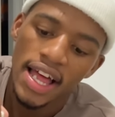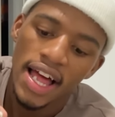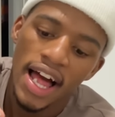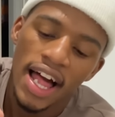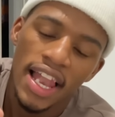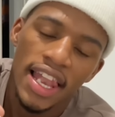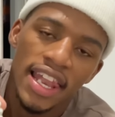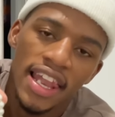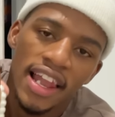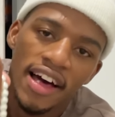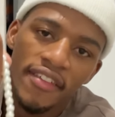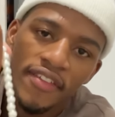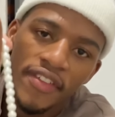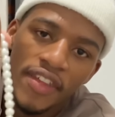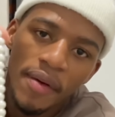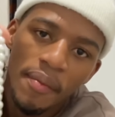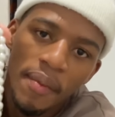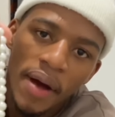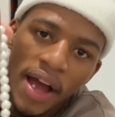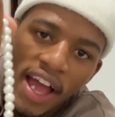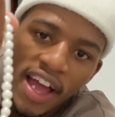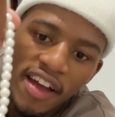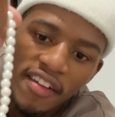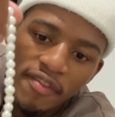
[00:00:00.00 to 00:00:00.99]
I love them.
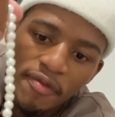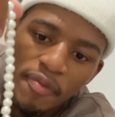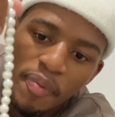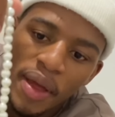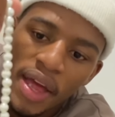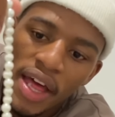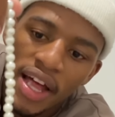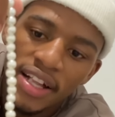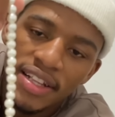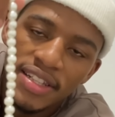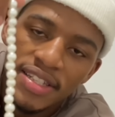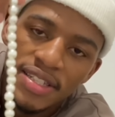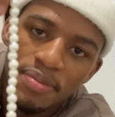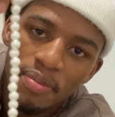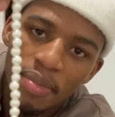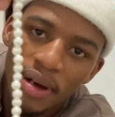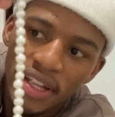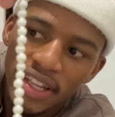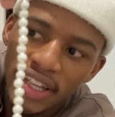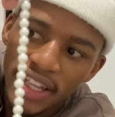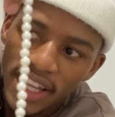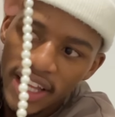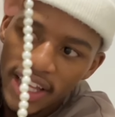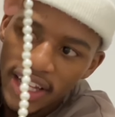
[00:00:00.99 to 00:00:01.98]
I have pearls,
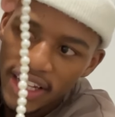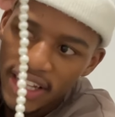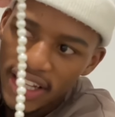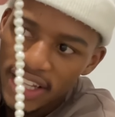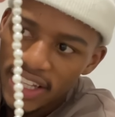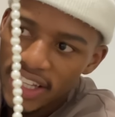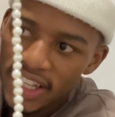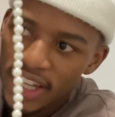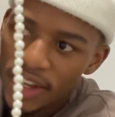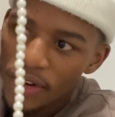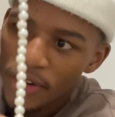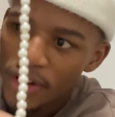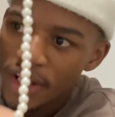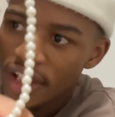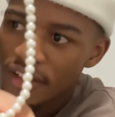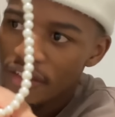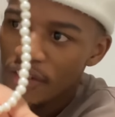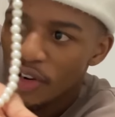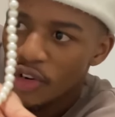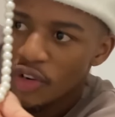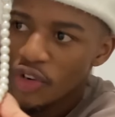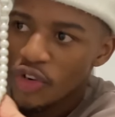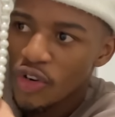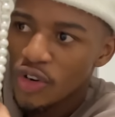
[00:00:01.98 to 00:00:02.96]
but then they don't have
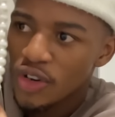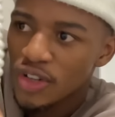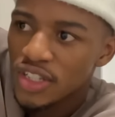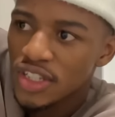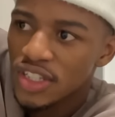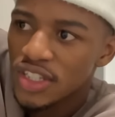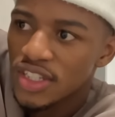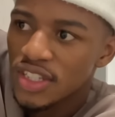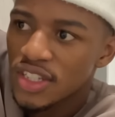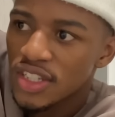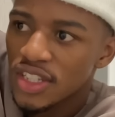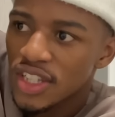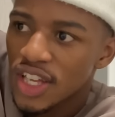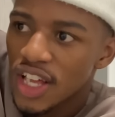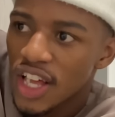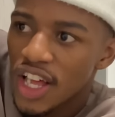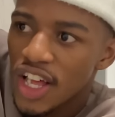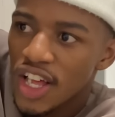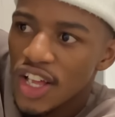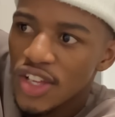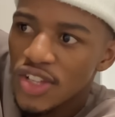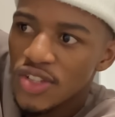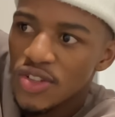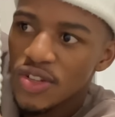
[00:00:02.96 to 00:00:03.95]
a cross.
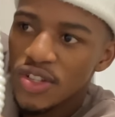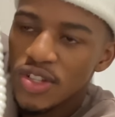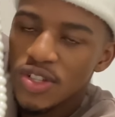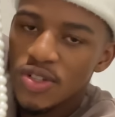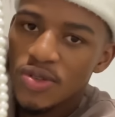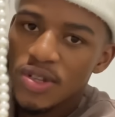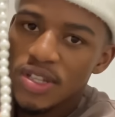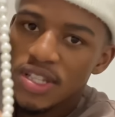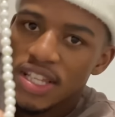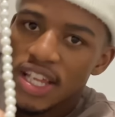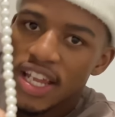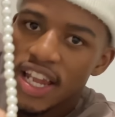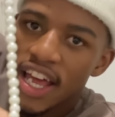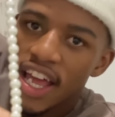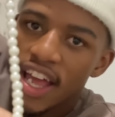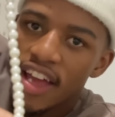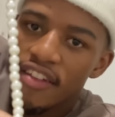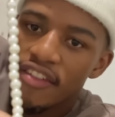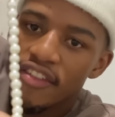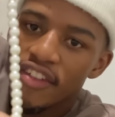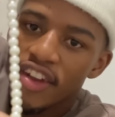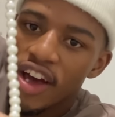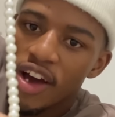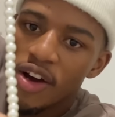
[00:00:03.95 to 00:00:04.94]
So these ones that I
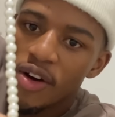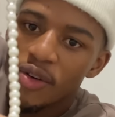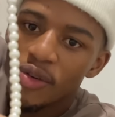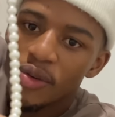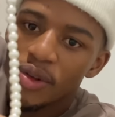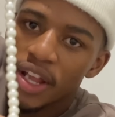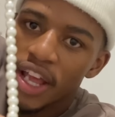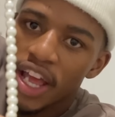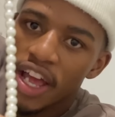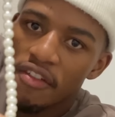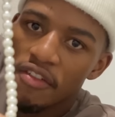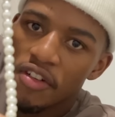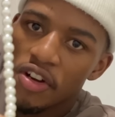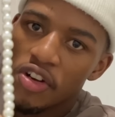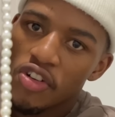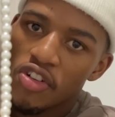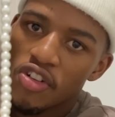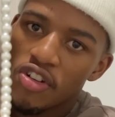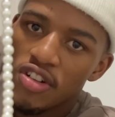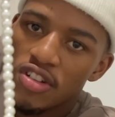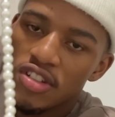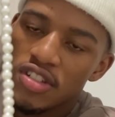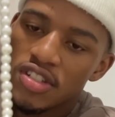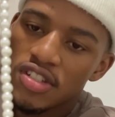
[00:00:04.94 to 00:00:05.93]
have now, they have a
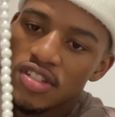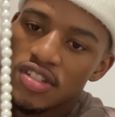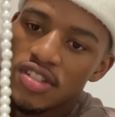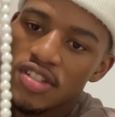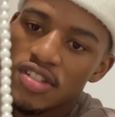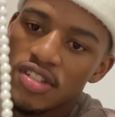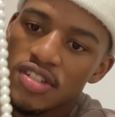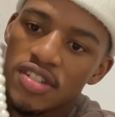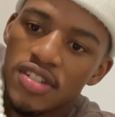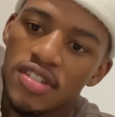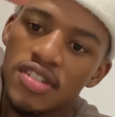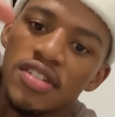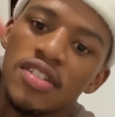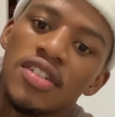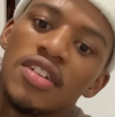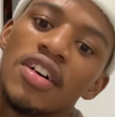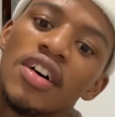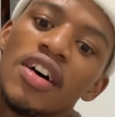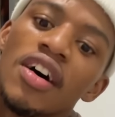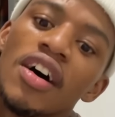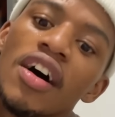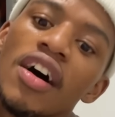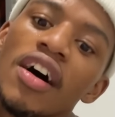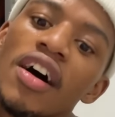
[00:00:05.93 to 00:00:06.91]
cross.
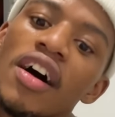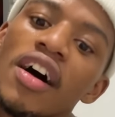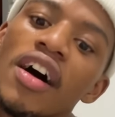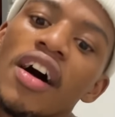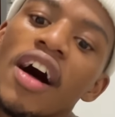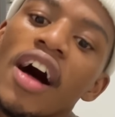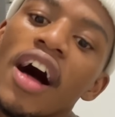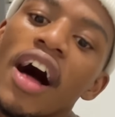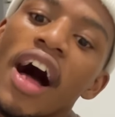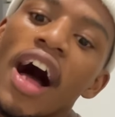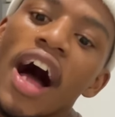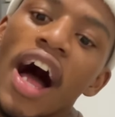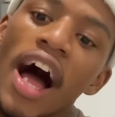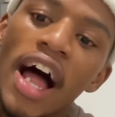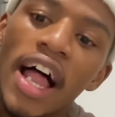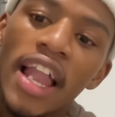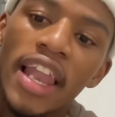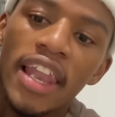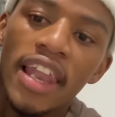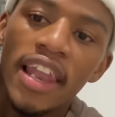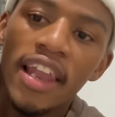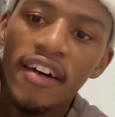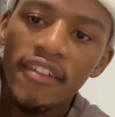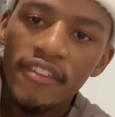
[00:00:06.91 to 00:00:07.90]
I
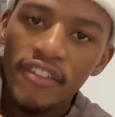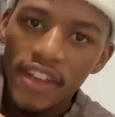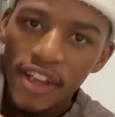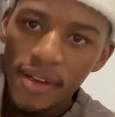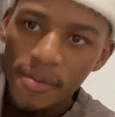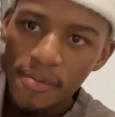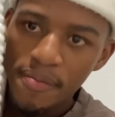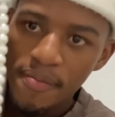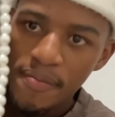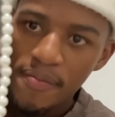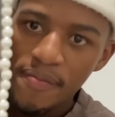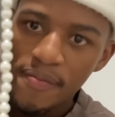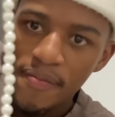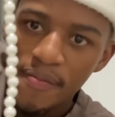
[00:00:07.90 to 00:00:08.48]
love them.